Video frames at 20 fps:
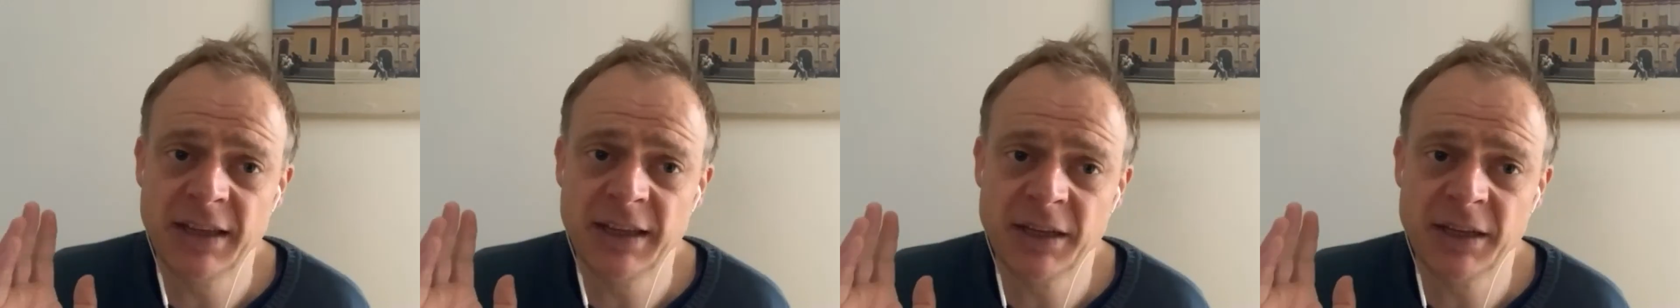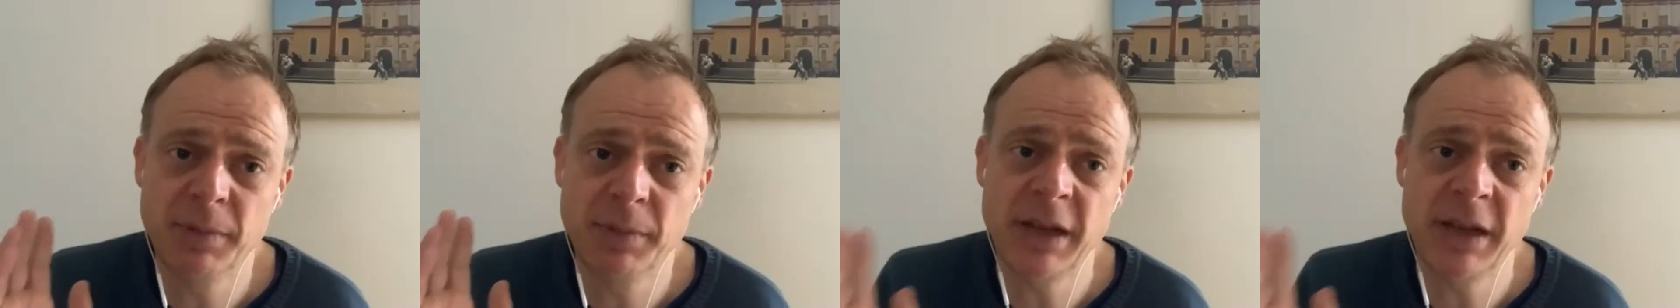
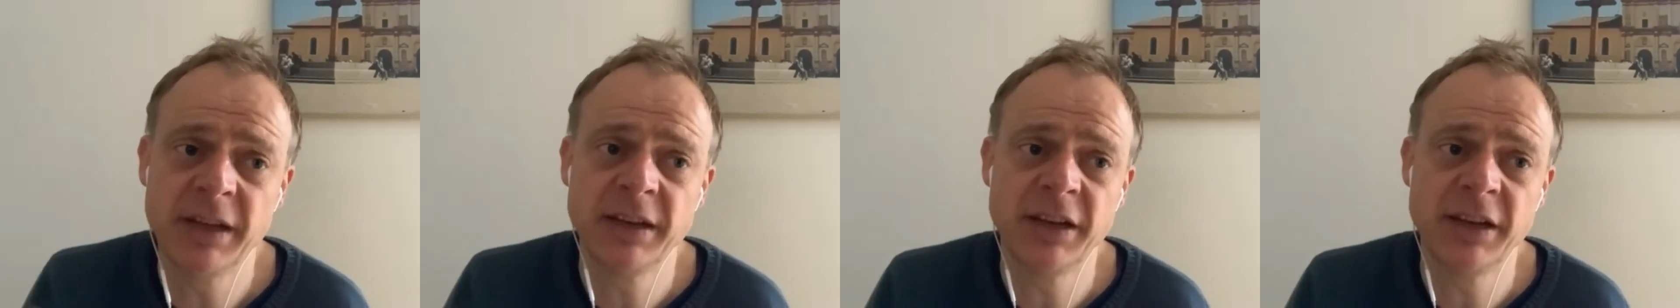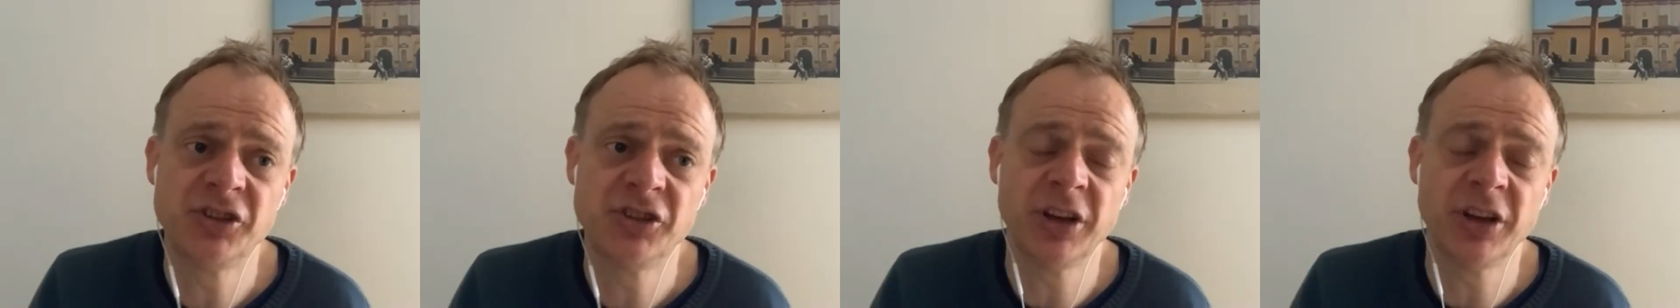that's been an
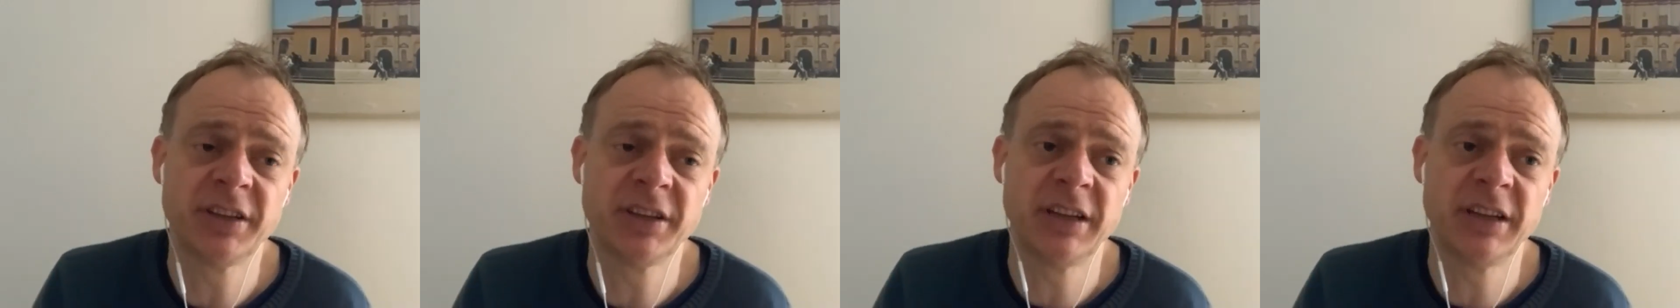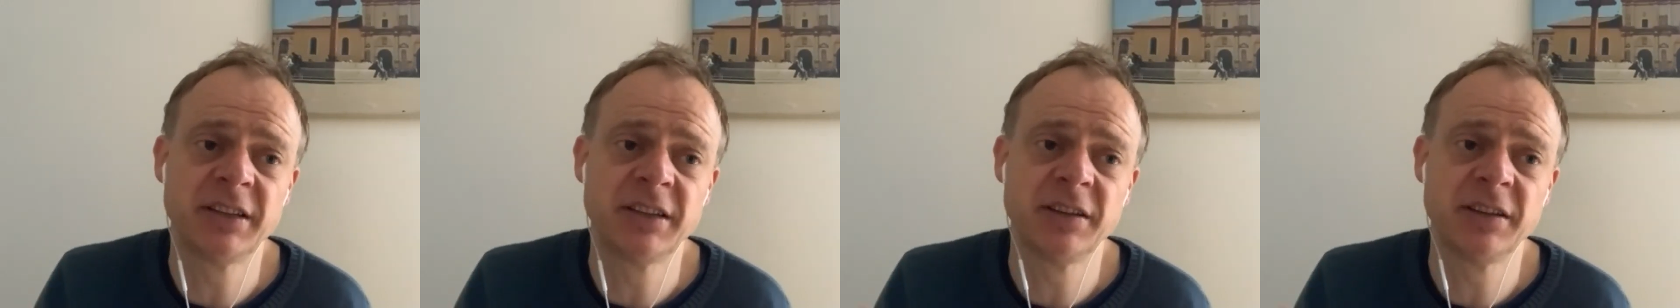
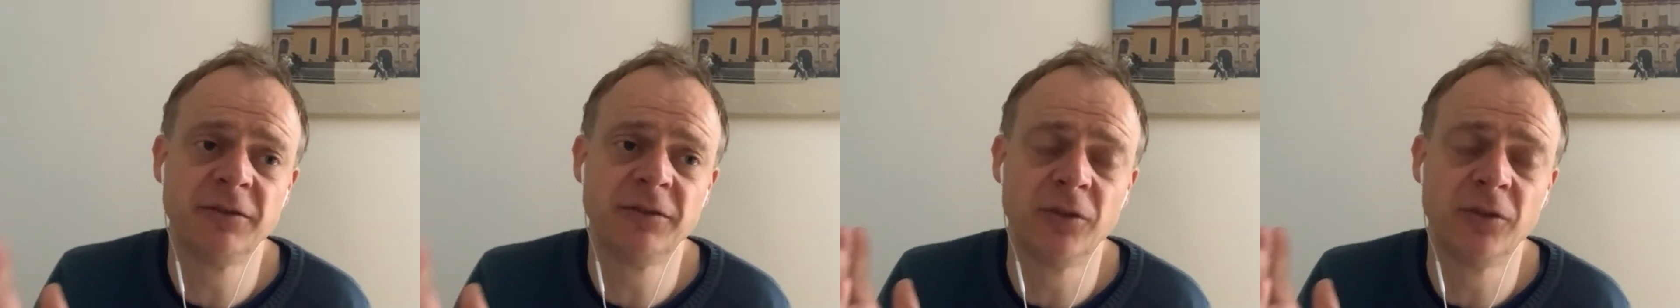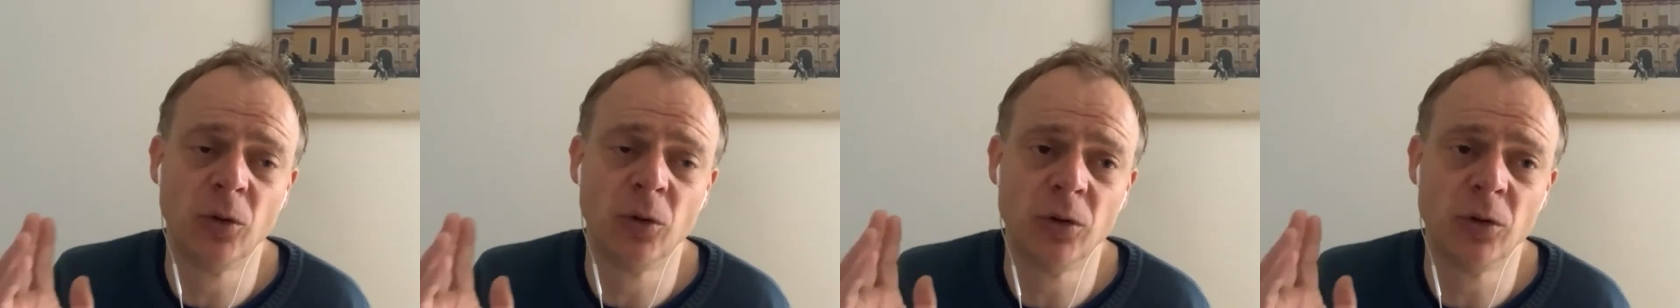injustice
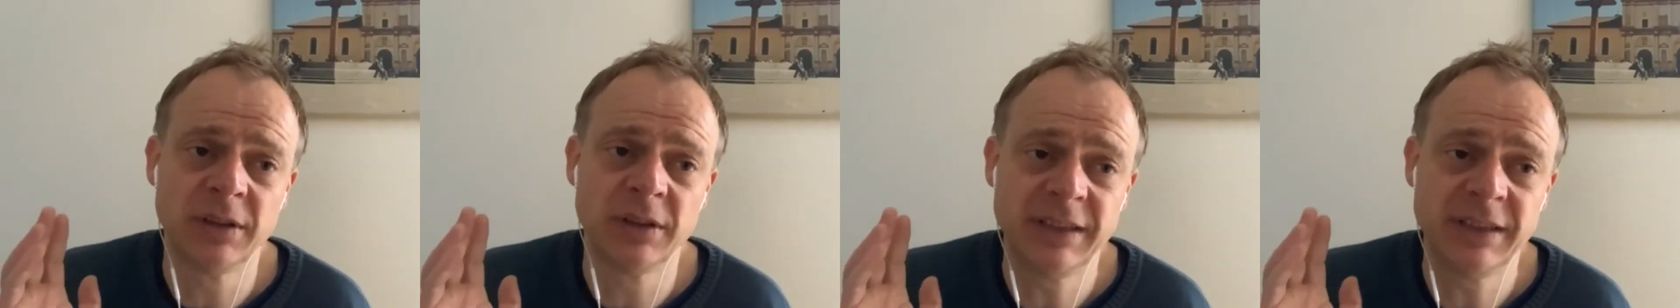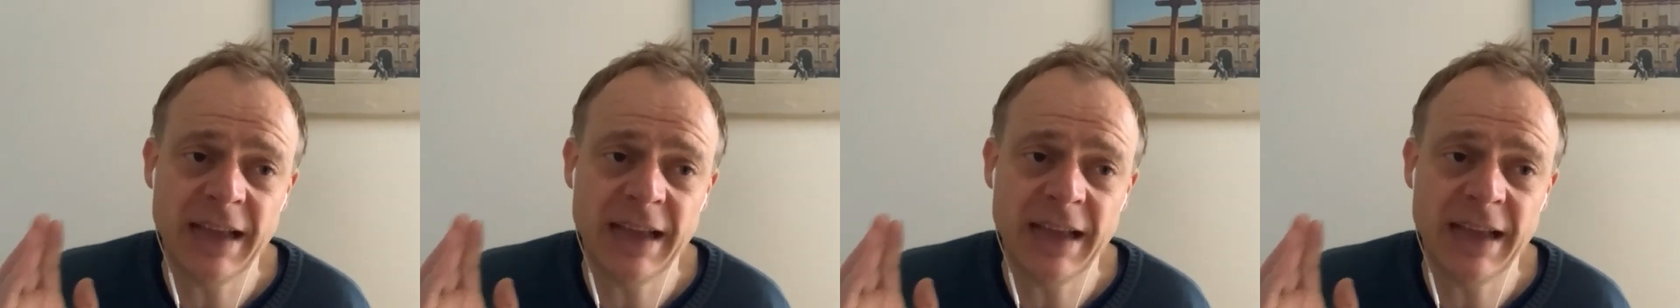for